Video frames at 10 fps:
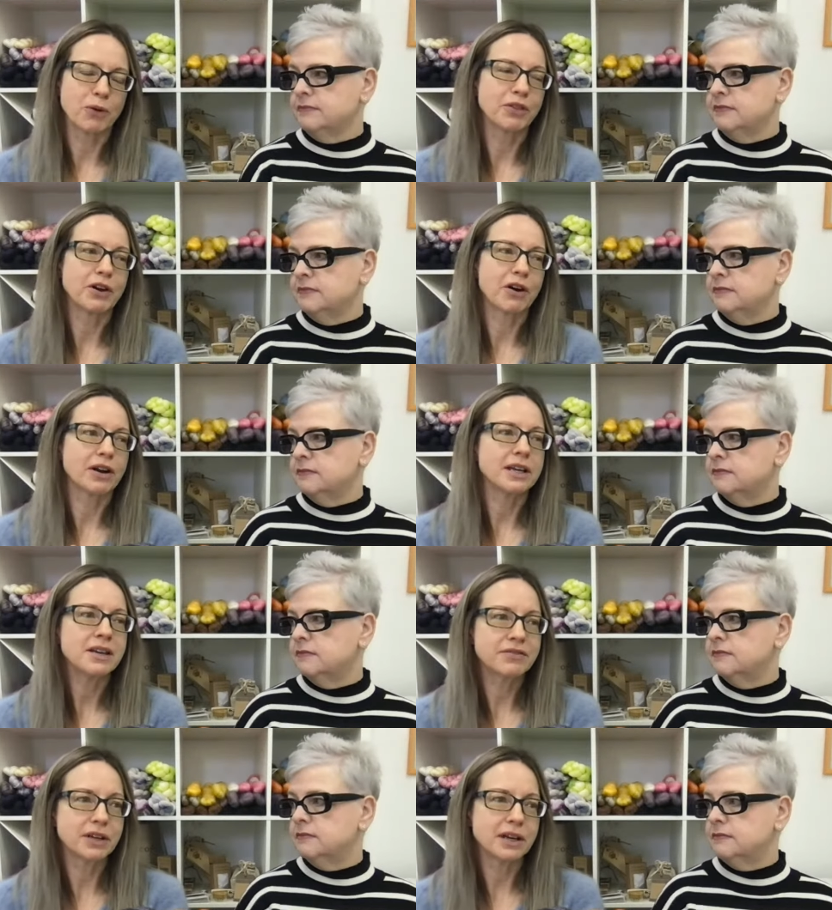Speaker 1: There are
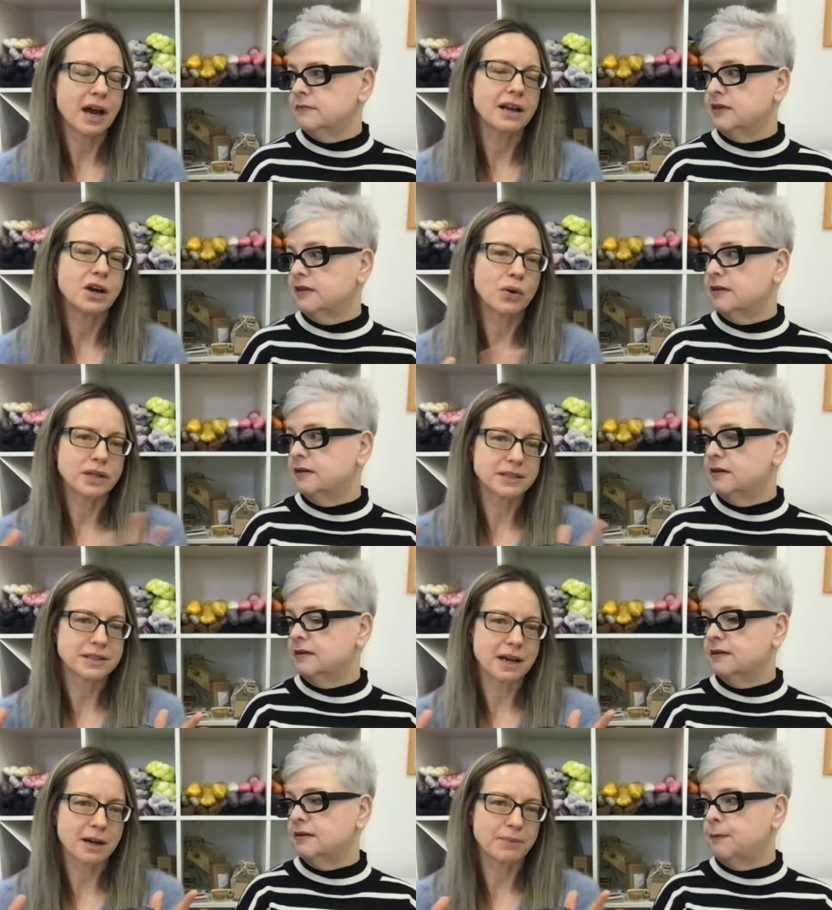even, I know it's,
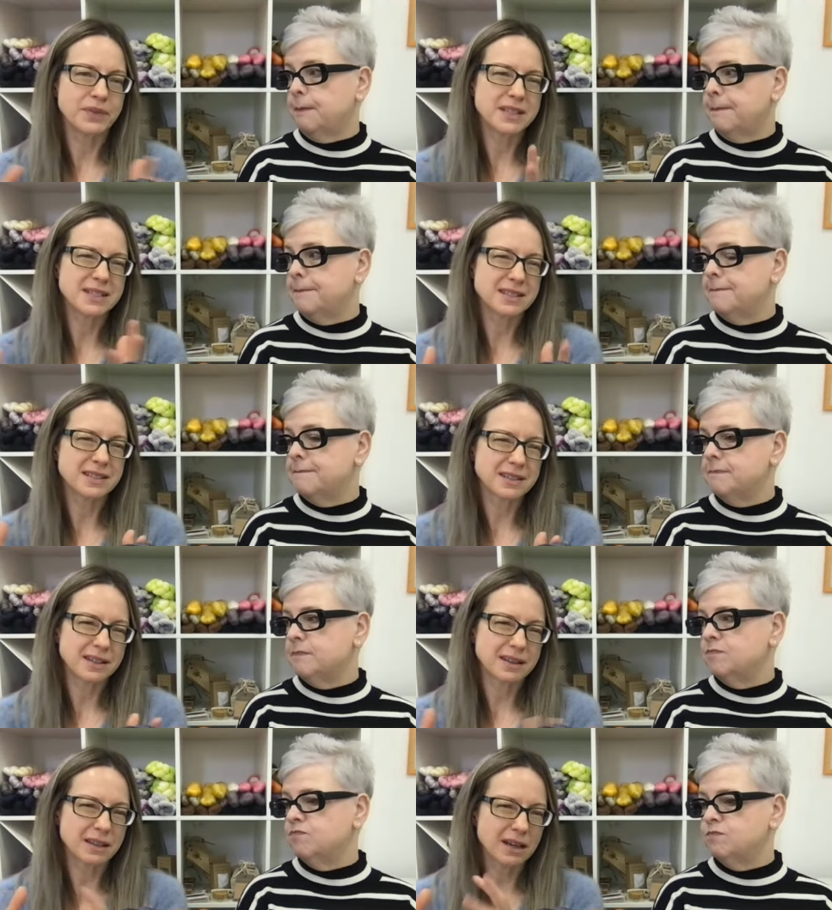um, this is
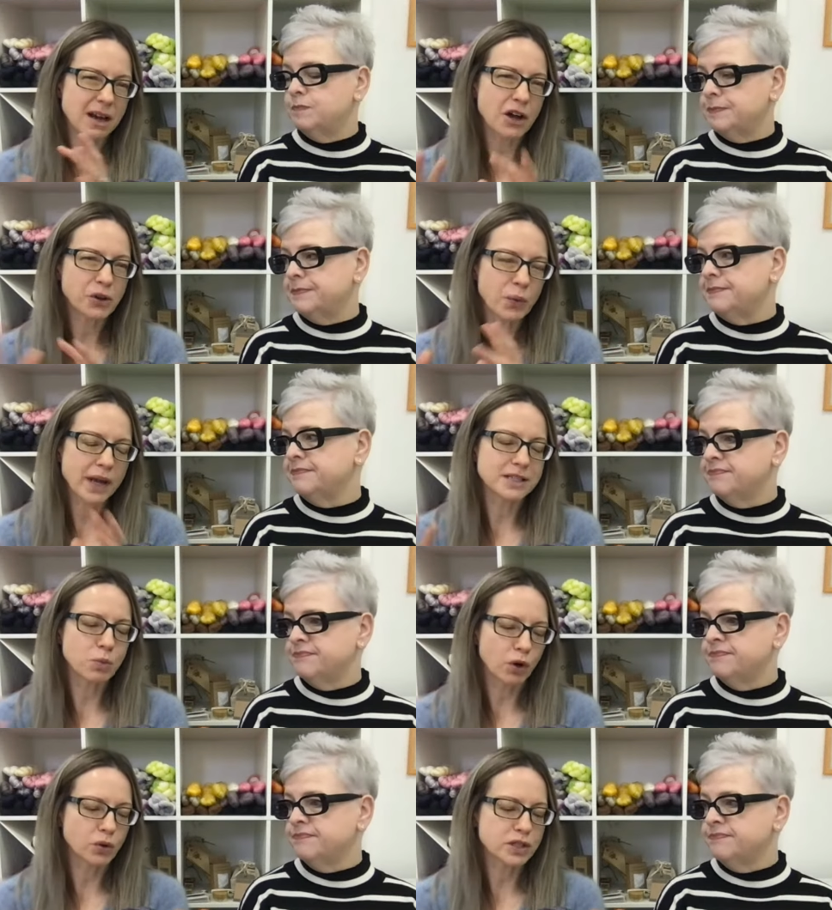the colorway is
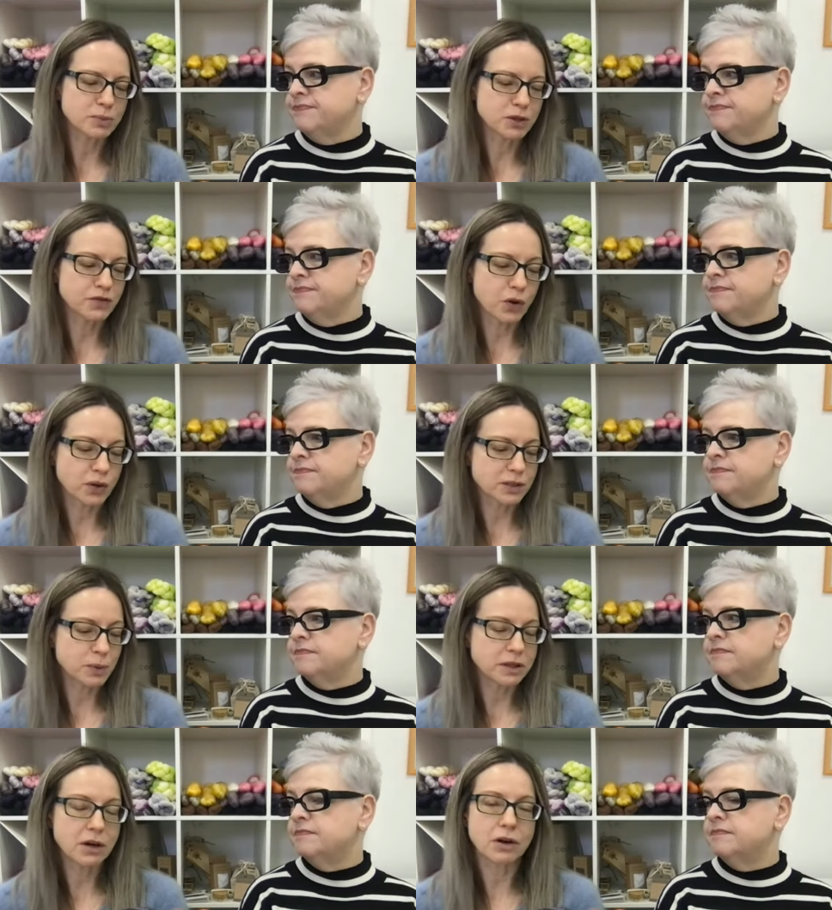more Christmas focused,
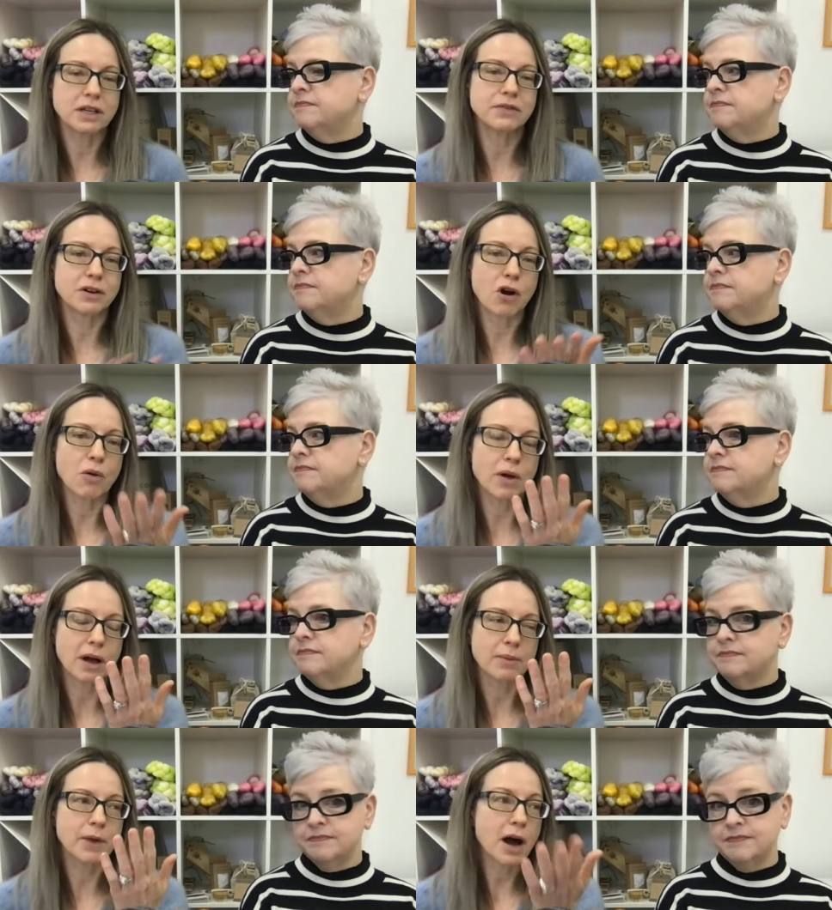but there are even
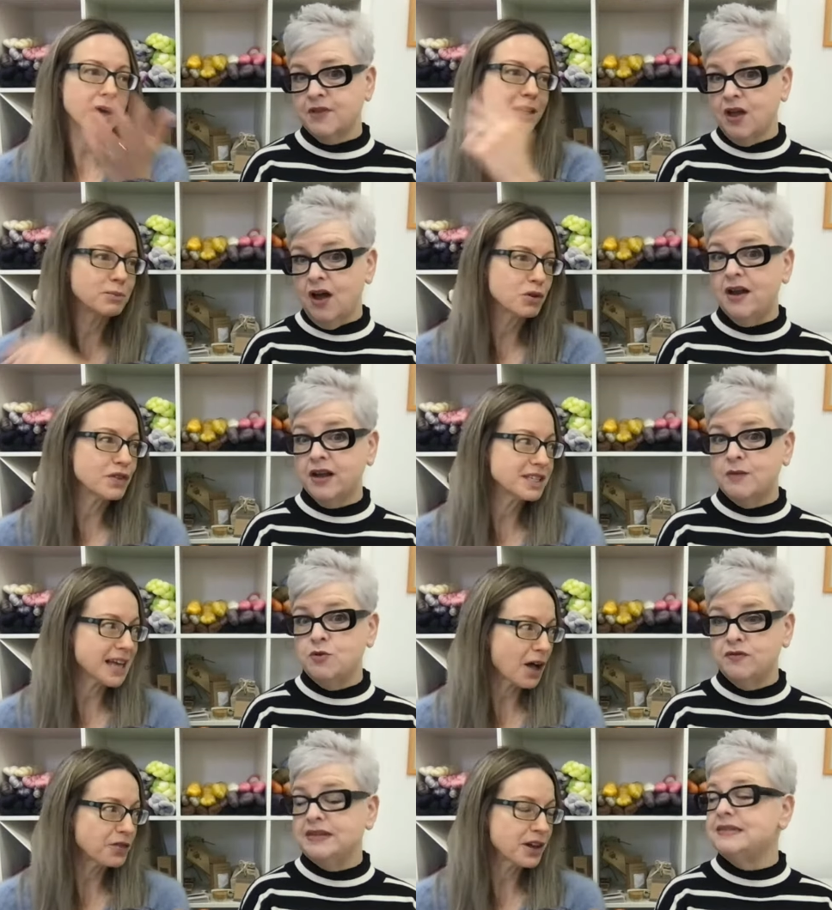um, Hanukkah, Hanukkah movies, movies,
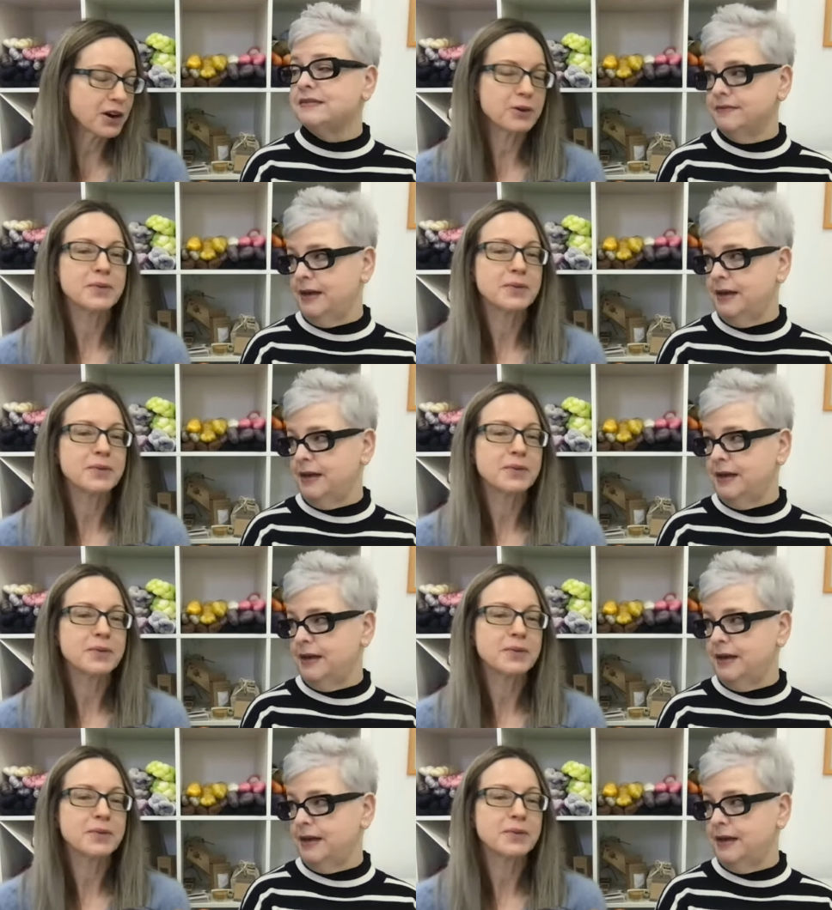out there.